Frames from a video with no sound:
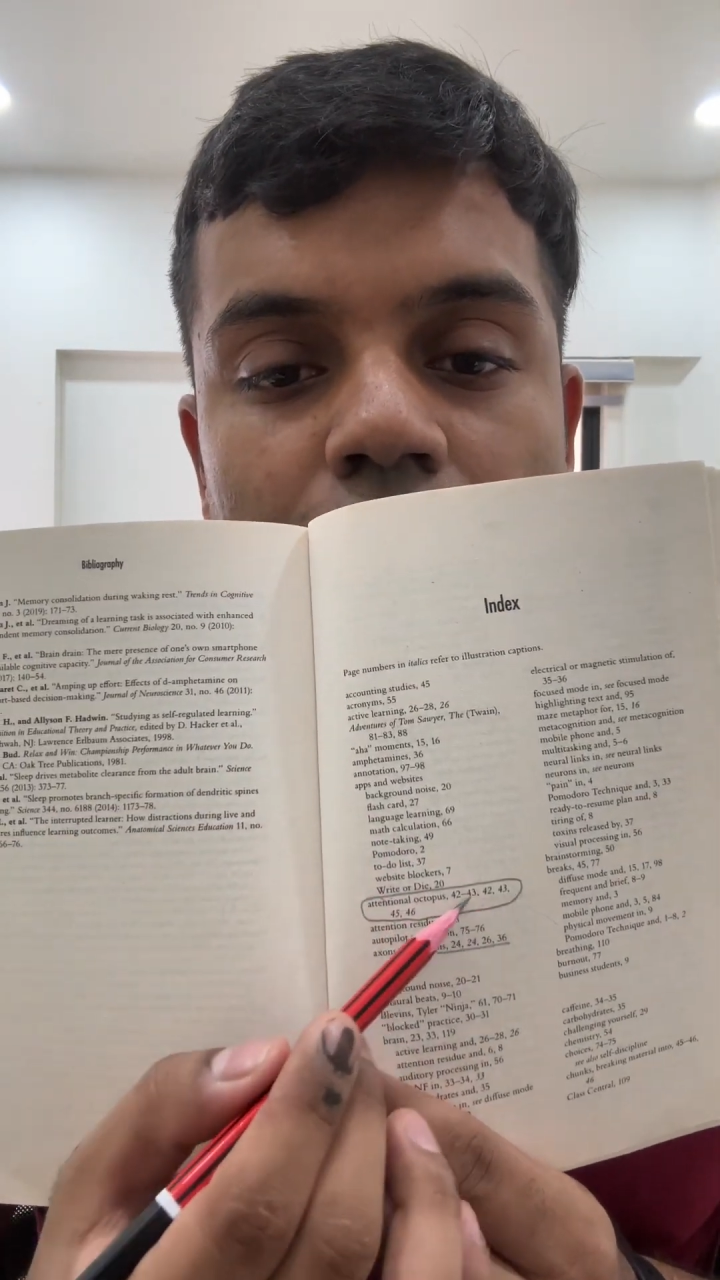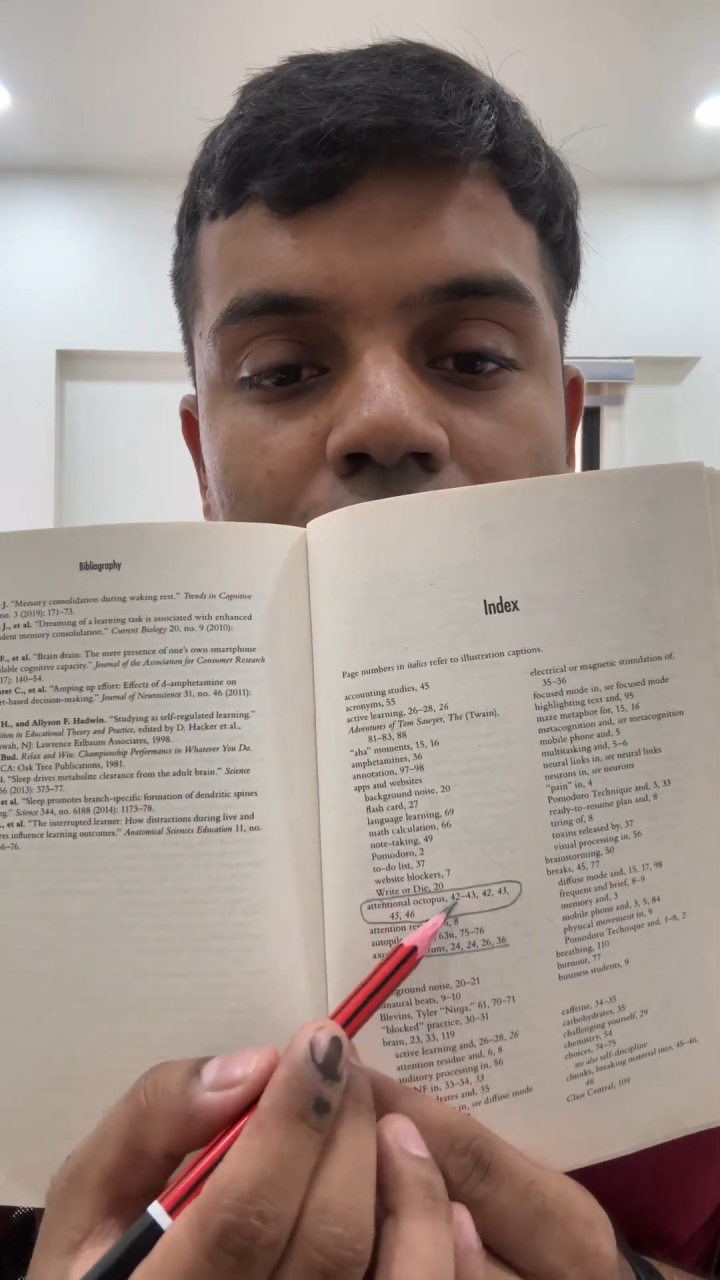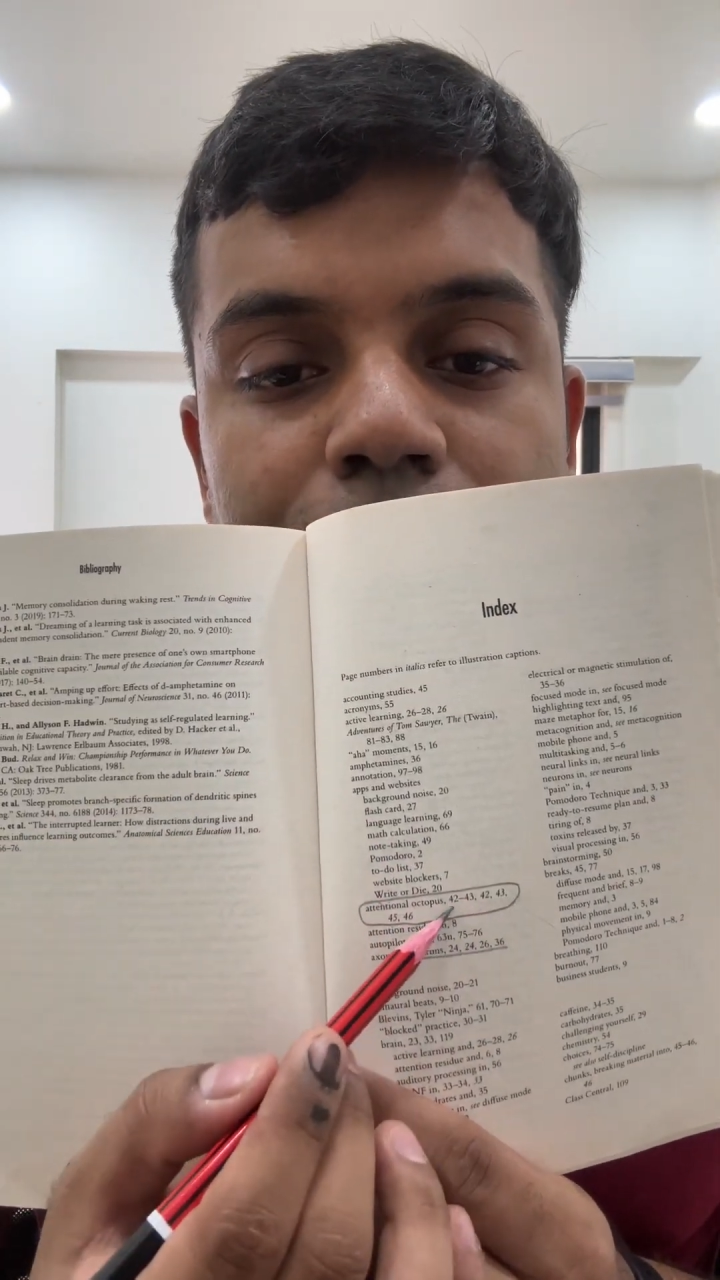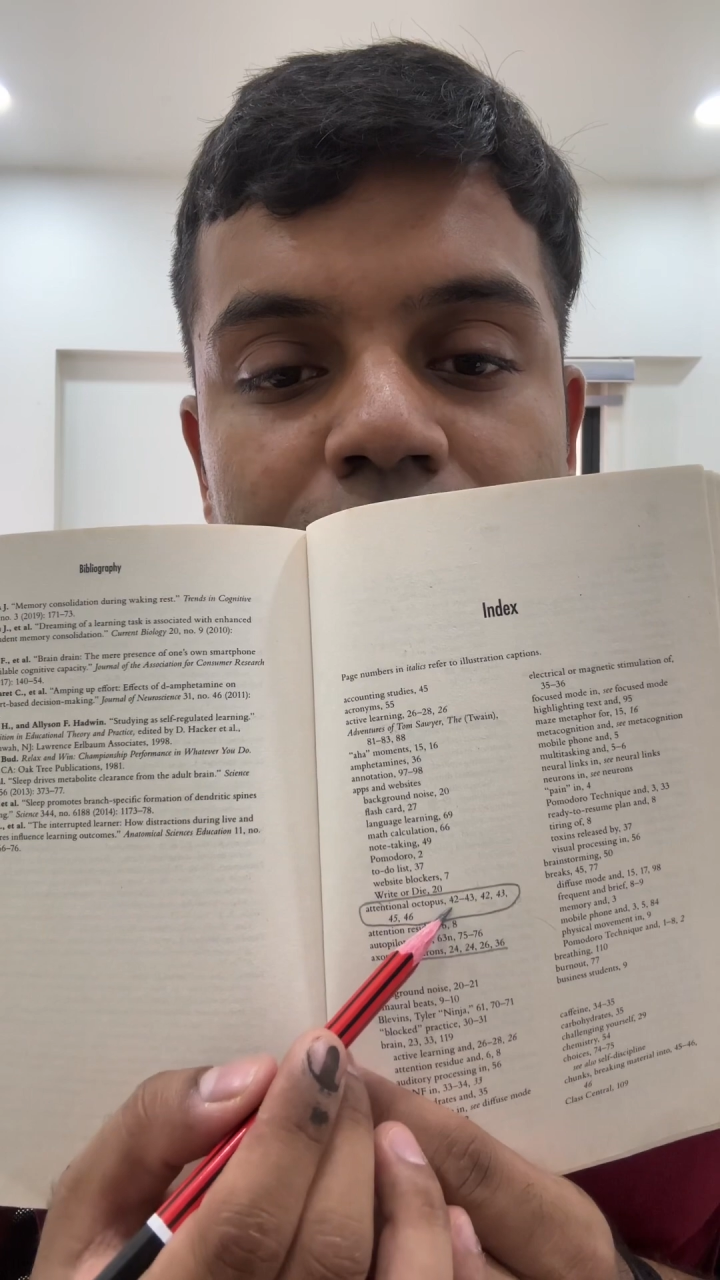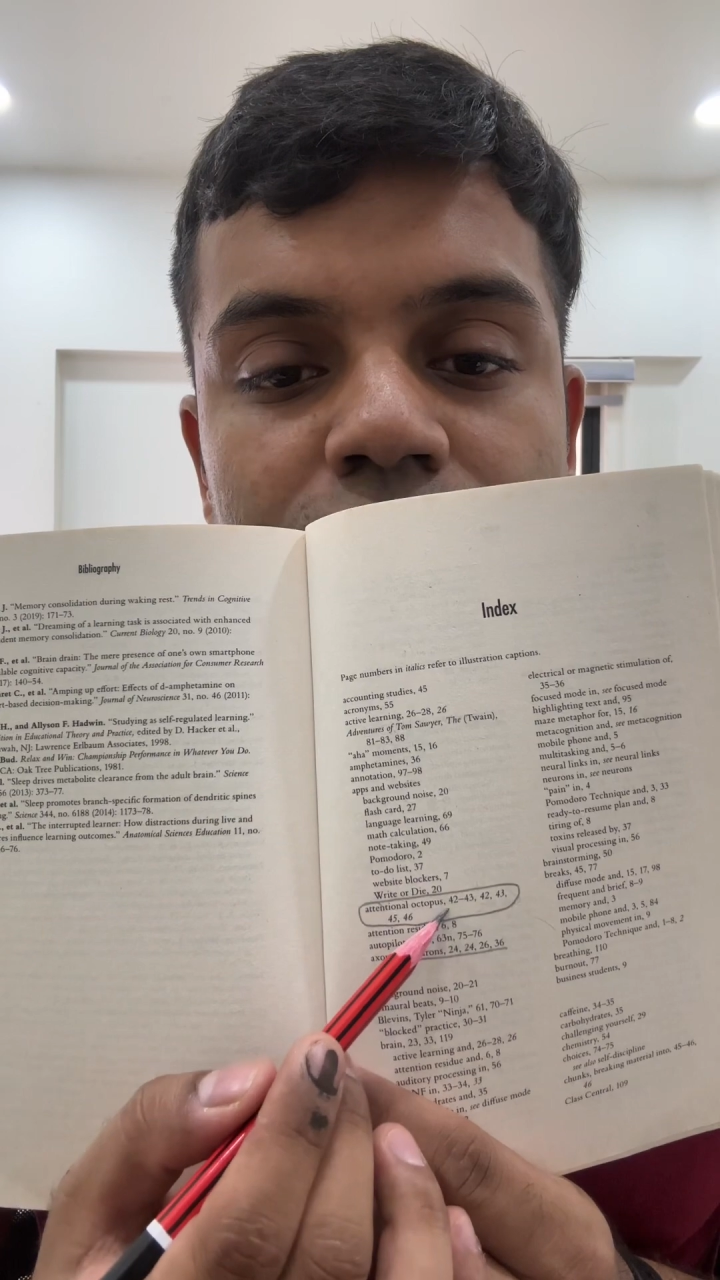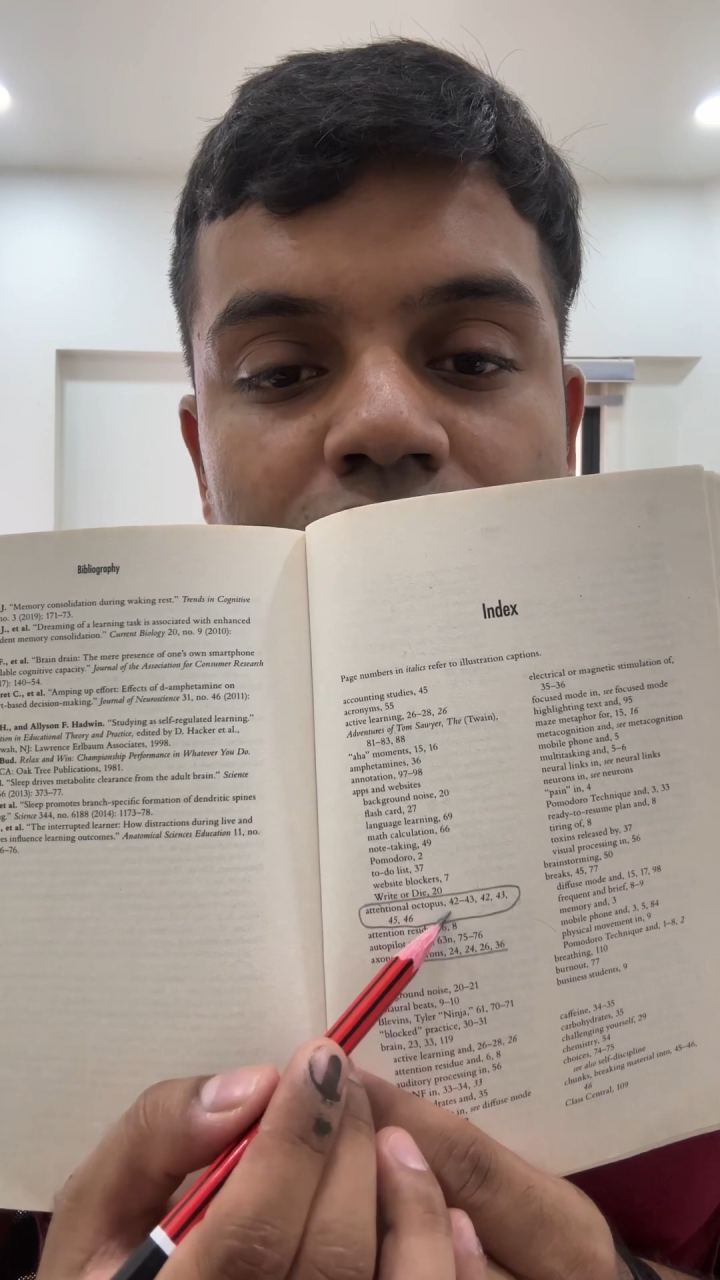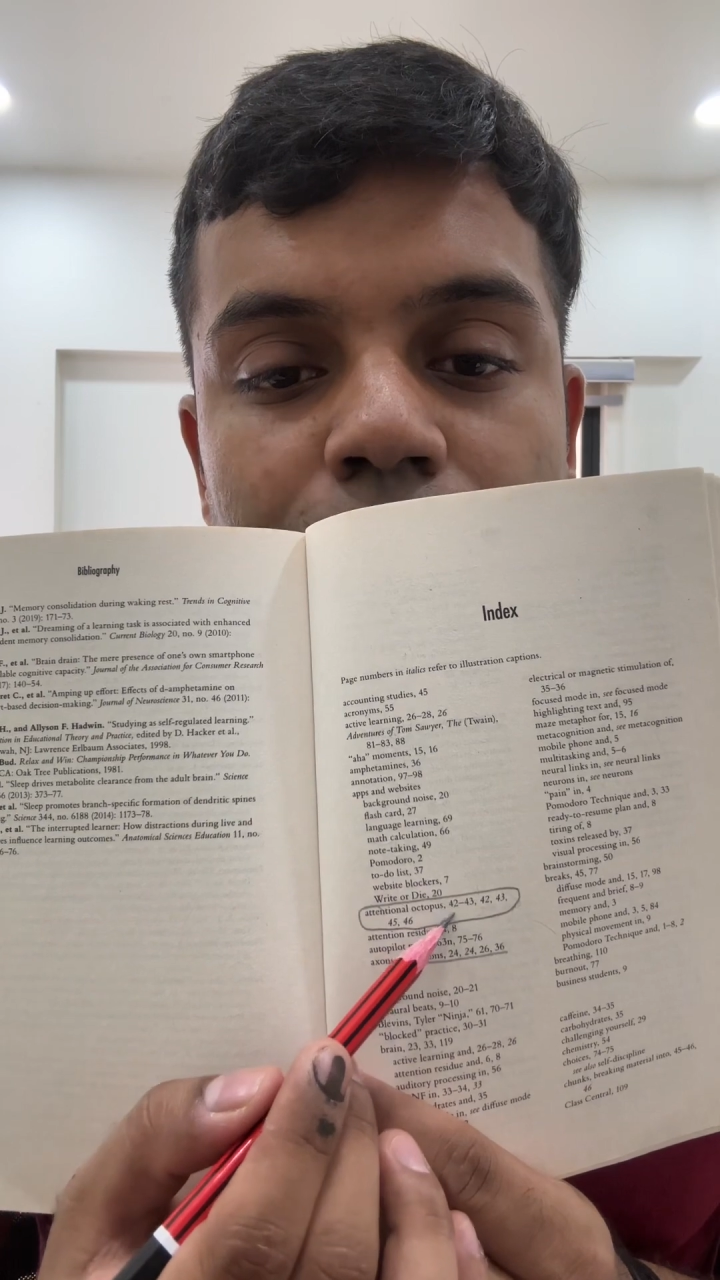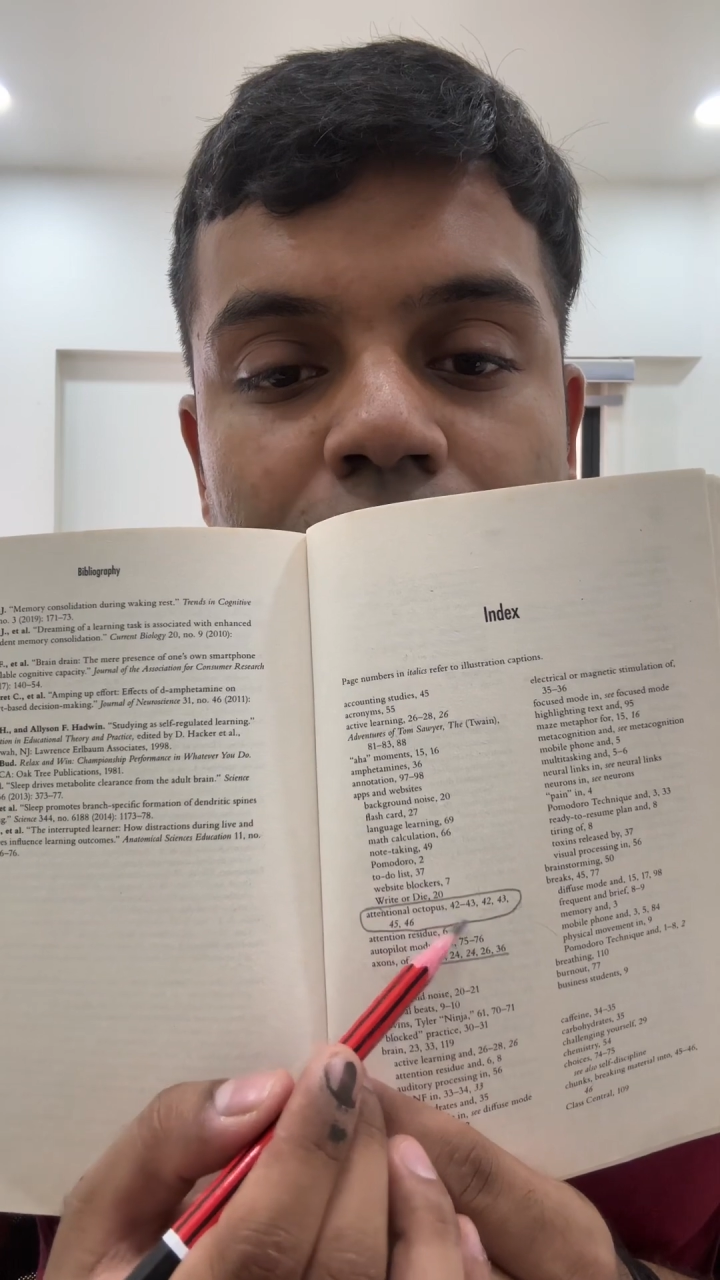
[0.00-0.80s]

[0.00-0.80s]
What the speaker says: elements which have